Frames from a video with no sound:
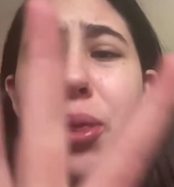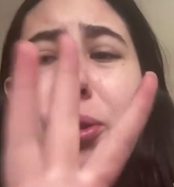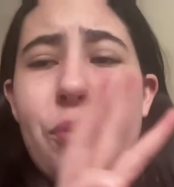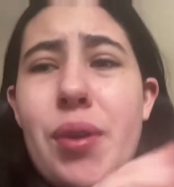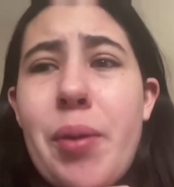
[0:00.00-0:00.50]

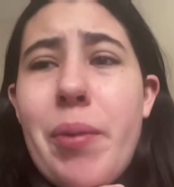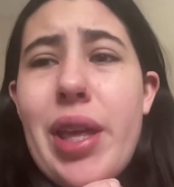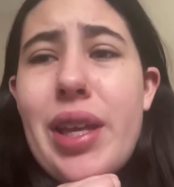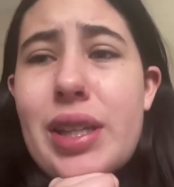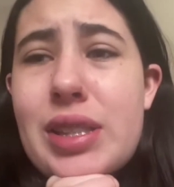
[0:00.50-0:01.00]
three
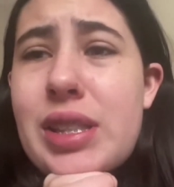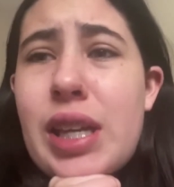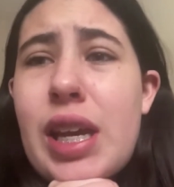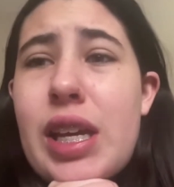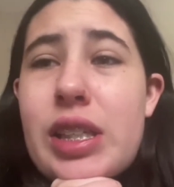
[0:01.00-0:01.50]
weeks.
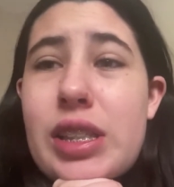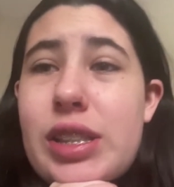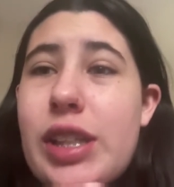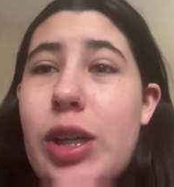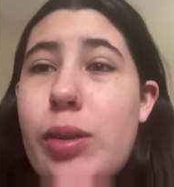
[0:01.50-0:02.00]

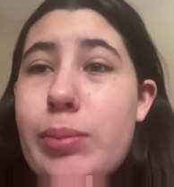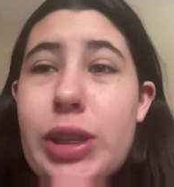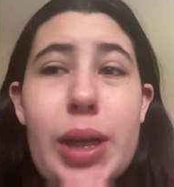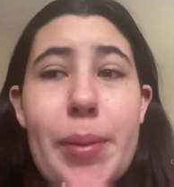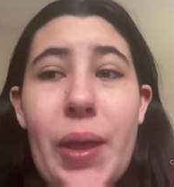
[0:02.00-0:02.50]
So I'm
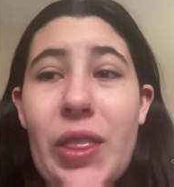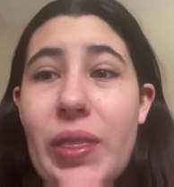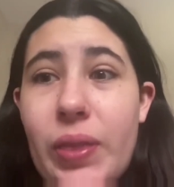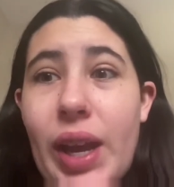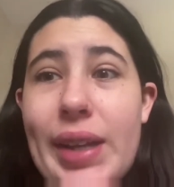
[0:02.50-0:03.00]
sorry
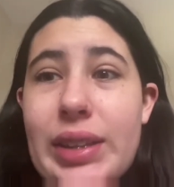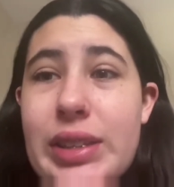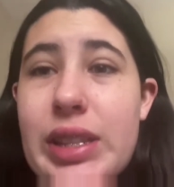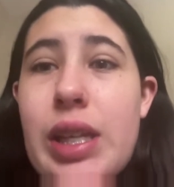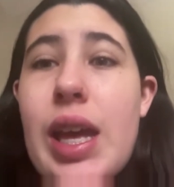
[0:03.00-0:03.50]
about
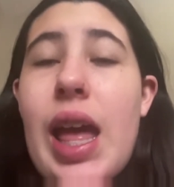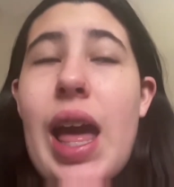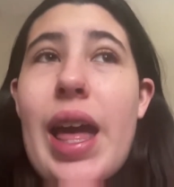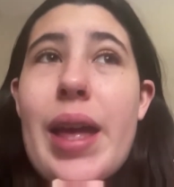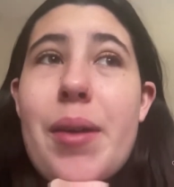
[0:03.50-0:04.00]
that.
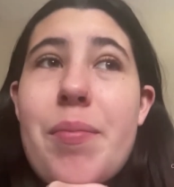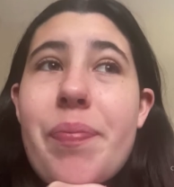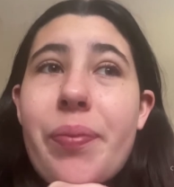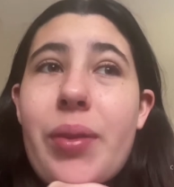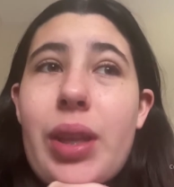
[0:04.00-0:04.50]

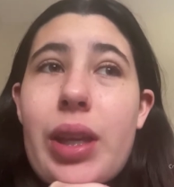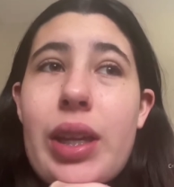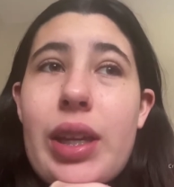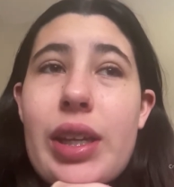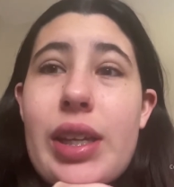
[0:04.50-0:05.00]
Um,
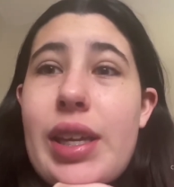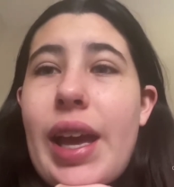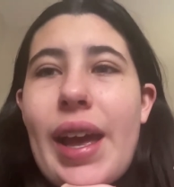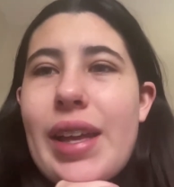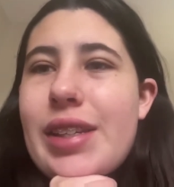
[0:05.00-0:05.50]

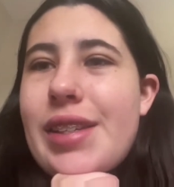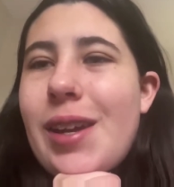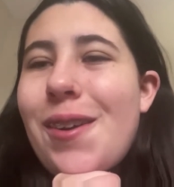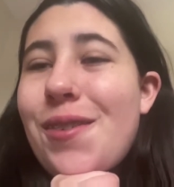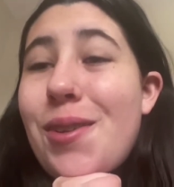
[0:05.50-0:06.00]
yeah,
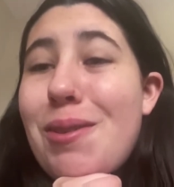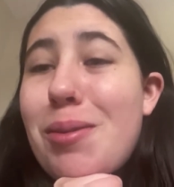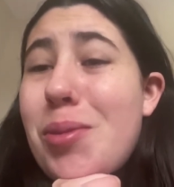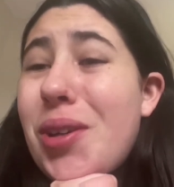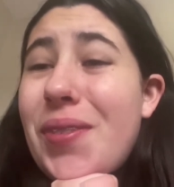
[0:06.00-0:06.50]
so if you
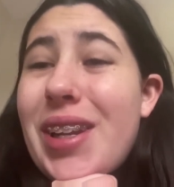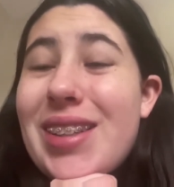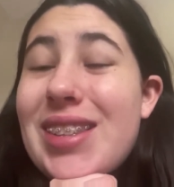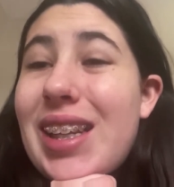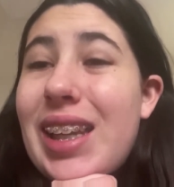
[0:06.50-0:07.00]
want more
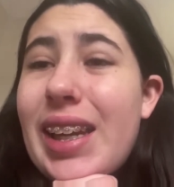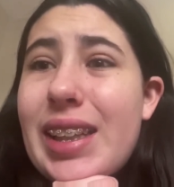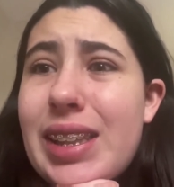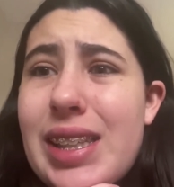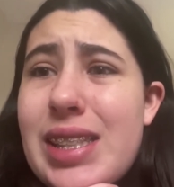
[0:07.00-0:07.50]
videos like
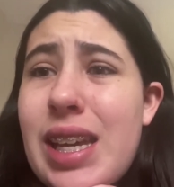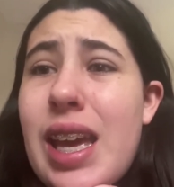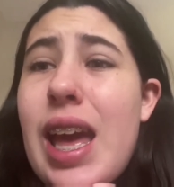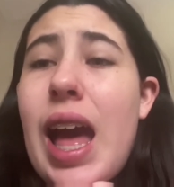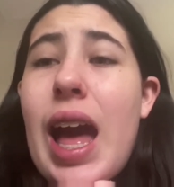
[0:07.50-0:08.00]
this,
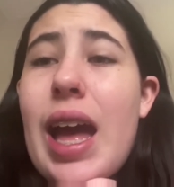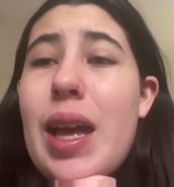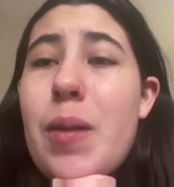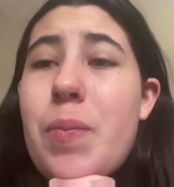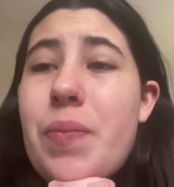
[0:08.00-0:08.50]

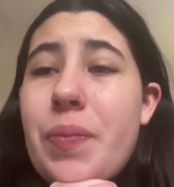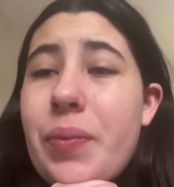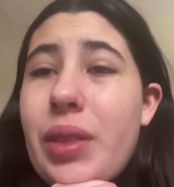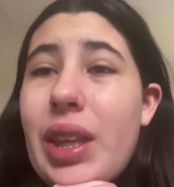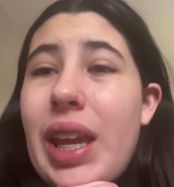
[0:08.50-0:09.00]

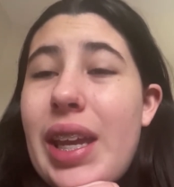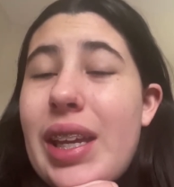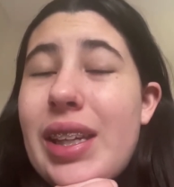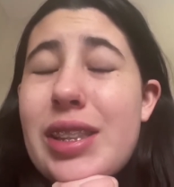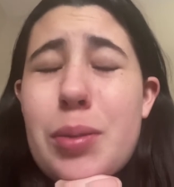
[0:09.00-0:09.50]
um,
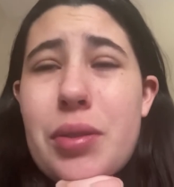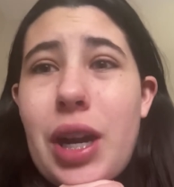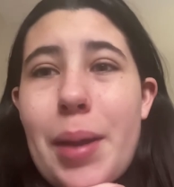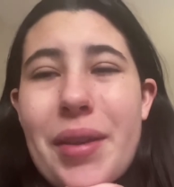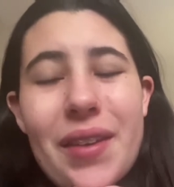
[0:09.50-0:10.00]

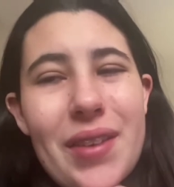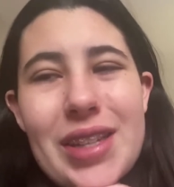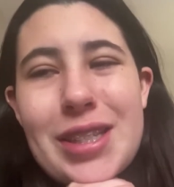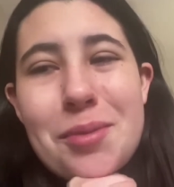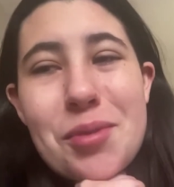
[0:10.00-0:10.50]
subscribe and give it a
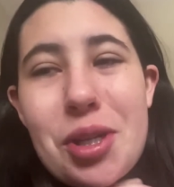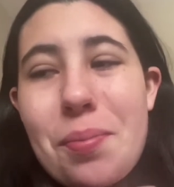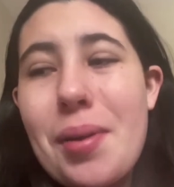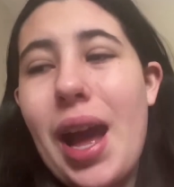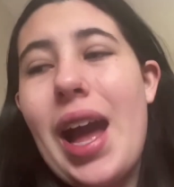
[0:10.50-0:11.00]
thumbs
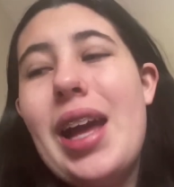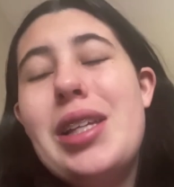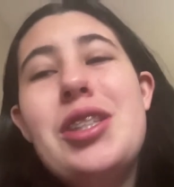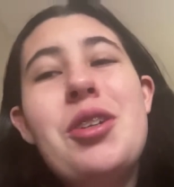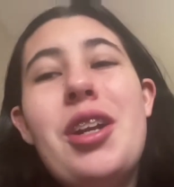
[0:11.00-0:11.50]
up
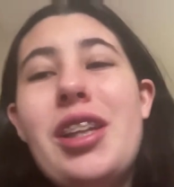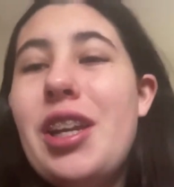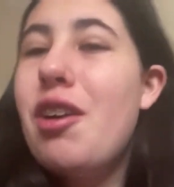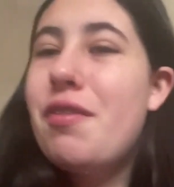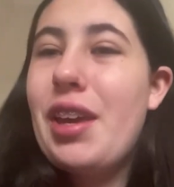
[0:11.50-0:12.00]
and turn on the
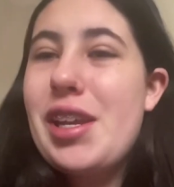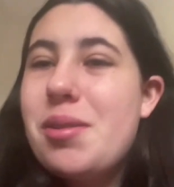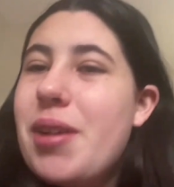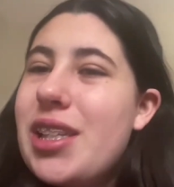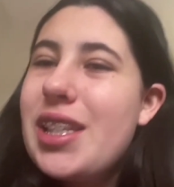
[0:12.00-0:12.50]
notification
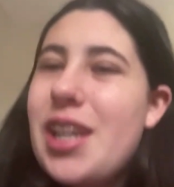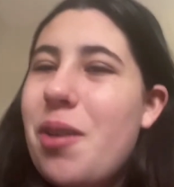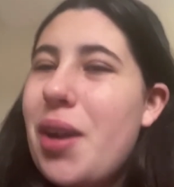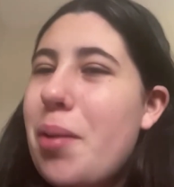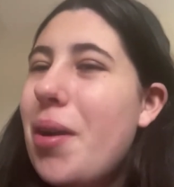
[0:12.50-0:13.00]
bell so you know
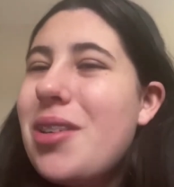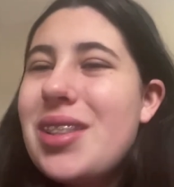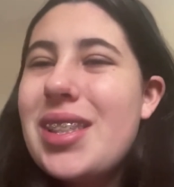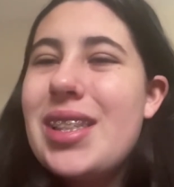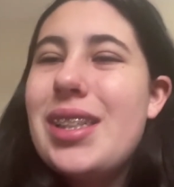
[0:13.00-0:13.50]
when I
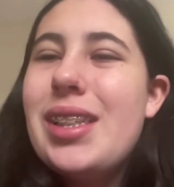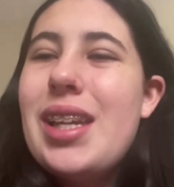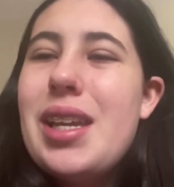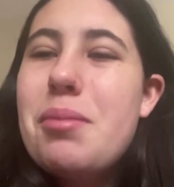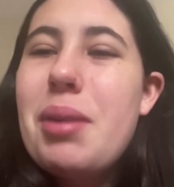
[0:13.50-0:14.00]
post.
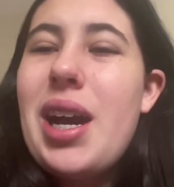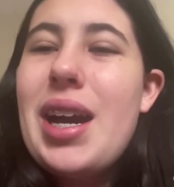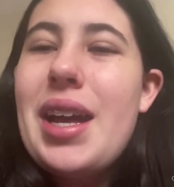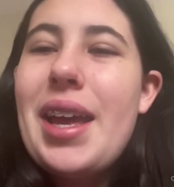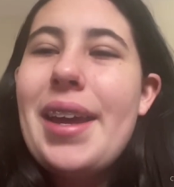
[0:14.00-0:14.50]

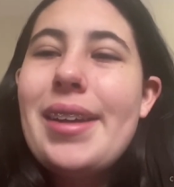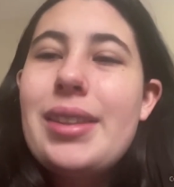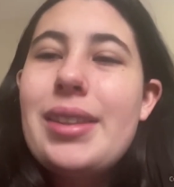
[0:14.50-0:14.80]
Bye!